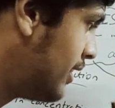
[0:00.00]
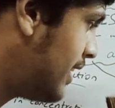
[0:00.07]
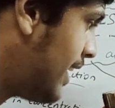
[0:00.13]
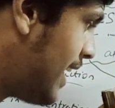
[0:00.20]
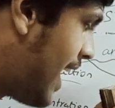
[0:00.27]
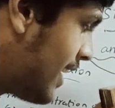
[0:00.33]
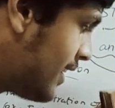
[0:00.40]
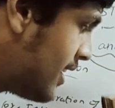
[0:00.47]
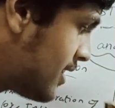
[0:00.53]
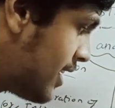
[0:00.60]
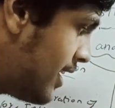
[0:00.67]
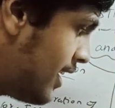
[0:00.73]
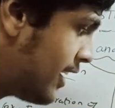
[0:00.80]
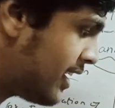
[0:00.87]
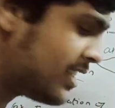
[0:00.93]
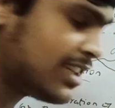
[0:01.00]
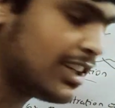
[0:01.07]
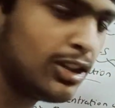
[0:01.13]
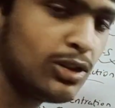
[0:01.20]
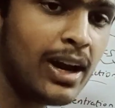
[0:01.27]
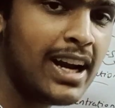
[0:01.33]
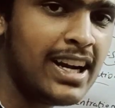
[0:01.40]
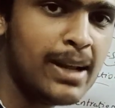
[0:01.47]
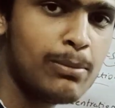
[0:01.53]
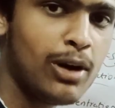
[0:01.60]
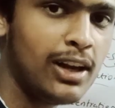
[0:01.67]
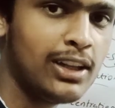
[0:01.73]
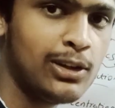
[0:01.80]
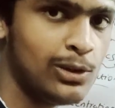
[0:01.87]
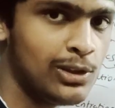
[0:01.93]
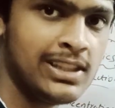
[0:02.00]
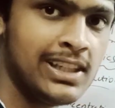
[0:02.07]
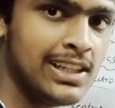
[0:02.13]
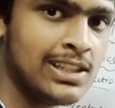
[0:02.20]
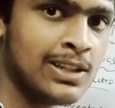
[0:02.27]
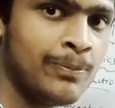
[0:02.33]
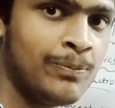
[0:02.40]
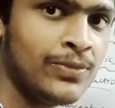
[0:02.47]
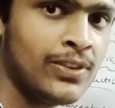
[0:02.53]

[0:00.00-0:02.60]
The reactants are decreasing to 80 molecules each.